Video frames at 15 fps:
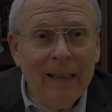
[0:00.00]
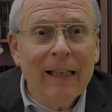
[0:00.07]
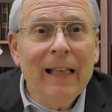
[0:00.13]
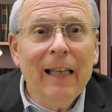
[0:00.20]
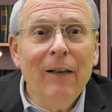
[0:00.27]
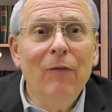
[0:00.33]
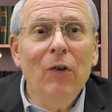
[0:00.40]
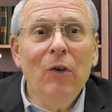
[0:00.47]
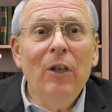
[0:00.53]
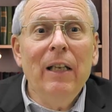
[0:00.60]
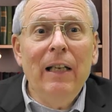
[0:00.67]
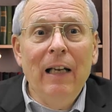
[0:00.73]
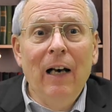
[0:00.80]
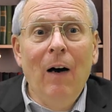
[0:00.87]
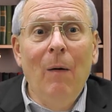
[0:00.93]
If you need
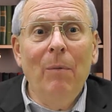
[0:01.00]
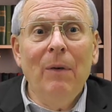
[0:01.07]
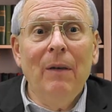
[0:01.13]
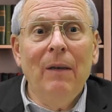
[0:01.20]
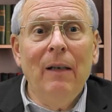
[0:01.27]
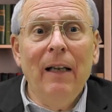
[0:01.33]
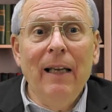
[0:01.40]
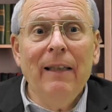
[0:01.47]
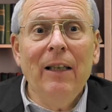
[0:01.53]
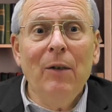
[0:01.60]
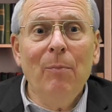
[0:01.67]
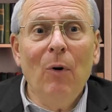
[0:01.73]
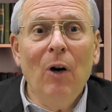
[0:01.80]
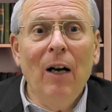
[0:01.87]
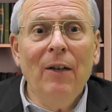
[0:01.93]
help in this
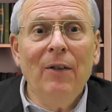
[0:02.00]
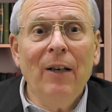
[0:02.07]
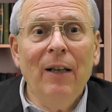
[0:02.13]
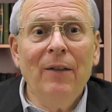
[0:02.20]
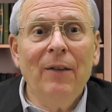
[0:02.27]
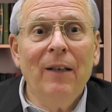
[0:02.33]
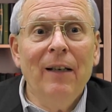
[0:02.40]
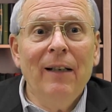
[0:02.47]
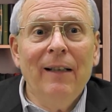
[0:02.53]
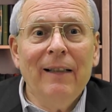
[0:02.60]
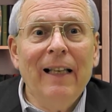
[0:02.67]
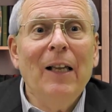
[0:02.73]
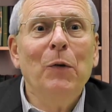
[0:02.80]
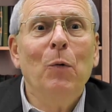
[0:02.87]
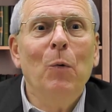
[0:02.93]
process,
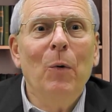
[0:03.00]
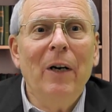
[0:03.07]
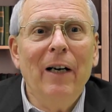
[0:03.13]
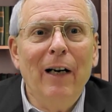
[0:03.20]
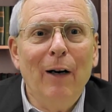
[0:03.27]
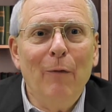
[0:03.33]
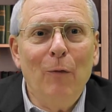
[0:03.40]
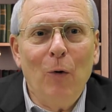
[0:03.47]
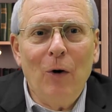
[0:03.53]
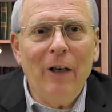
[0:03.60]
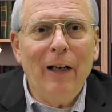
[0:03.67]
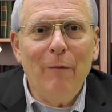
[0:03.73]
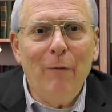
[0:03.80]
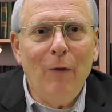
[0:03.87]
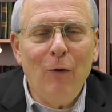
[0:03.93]
that's what we're here for at
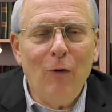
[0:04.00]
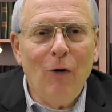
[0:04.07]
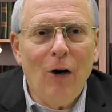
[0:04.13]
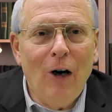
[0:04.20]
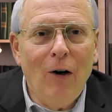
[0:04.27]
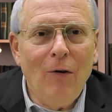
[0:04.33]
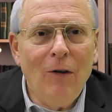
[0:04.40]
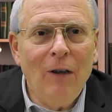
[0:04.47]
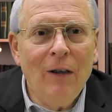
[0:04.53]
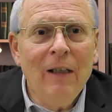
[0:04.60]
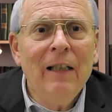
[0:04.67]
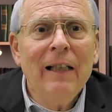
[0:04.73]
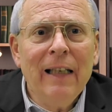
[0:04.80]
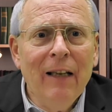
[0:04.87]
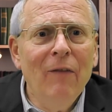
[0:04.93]
InfoGrow.
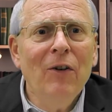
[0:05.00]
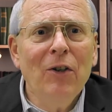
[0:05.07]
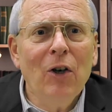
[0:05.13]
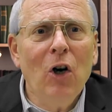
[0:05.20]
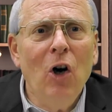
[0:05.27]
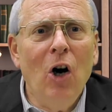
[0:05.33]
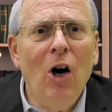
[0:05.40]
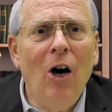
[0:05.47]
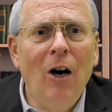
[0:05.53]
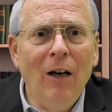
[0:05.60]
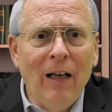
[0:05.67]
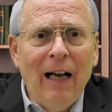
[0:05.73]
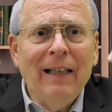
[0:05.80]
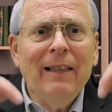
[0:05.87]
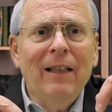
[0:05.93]
Give us a call
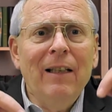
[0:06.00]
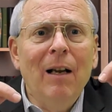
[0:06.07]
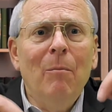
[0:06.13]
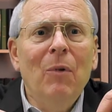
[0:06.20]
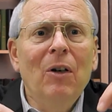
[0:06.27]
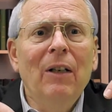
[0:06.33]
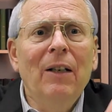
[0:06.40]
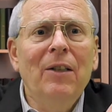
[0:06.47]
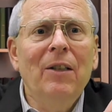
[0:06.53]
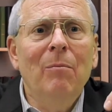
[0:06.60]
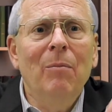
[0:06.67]
at the number listed